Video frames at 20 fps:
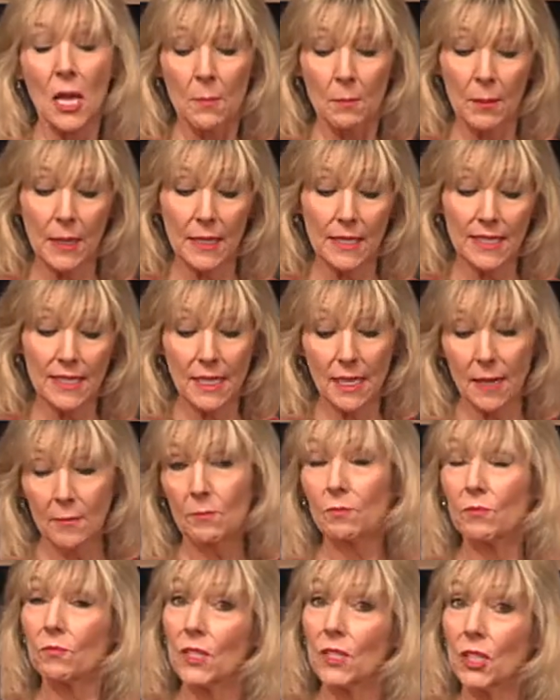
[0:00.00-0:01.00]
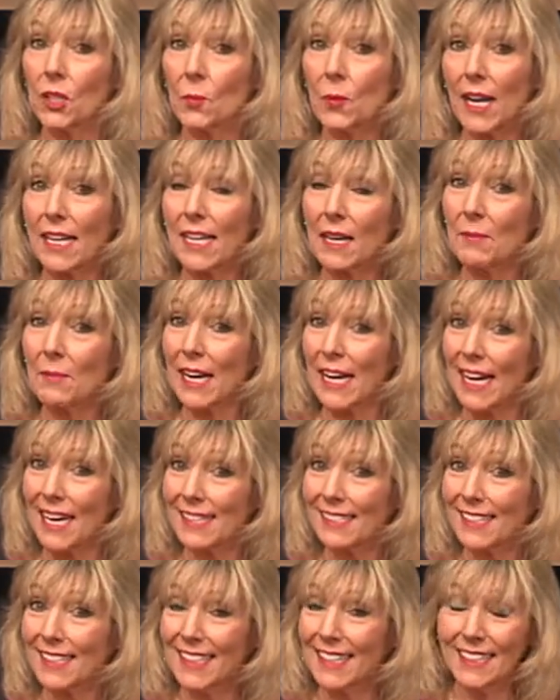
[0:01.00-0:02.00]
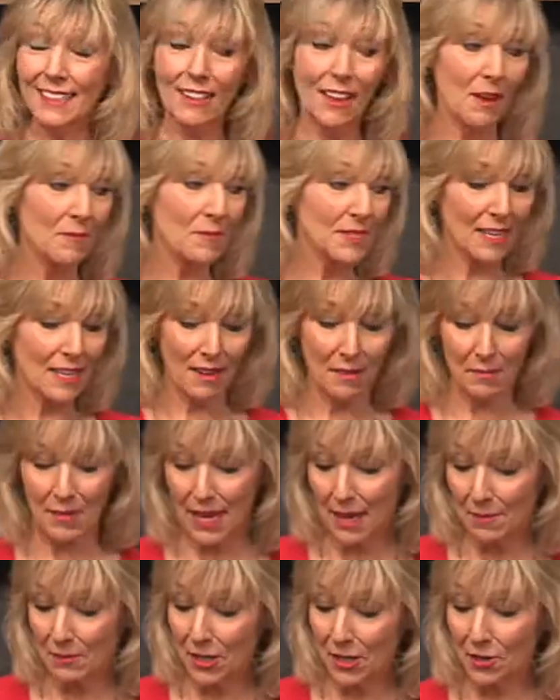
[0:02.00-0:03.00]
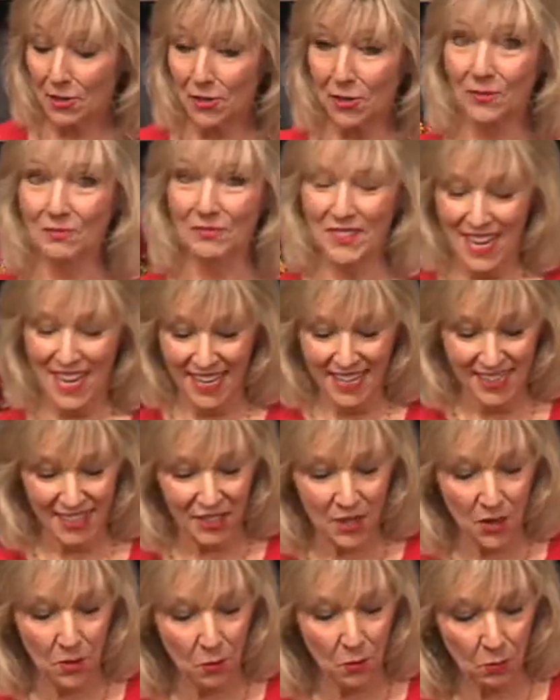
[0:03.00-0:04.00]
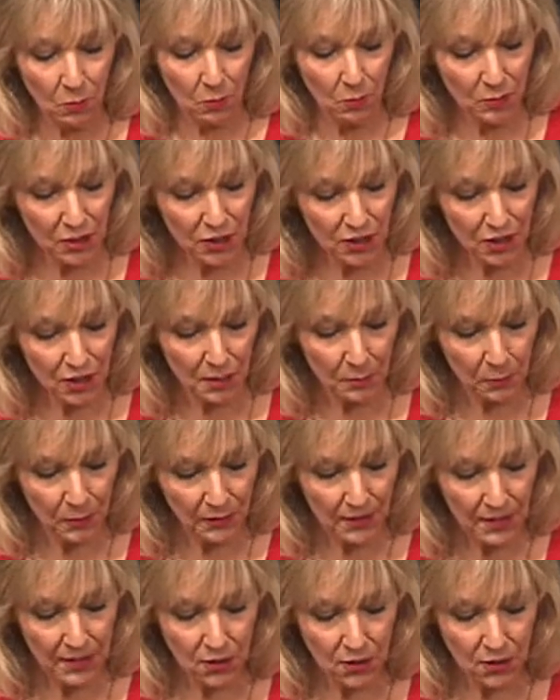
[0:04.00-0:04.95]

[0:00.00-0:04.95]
But, you know, when I get my hands on key limes, I'm a happy girl. So we're just going to put this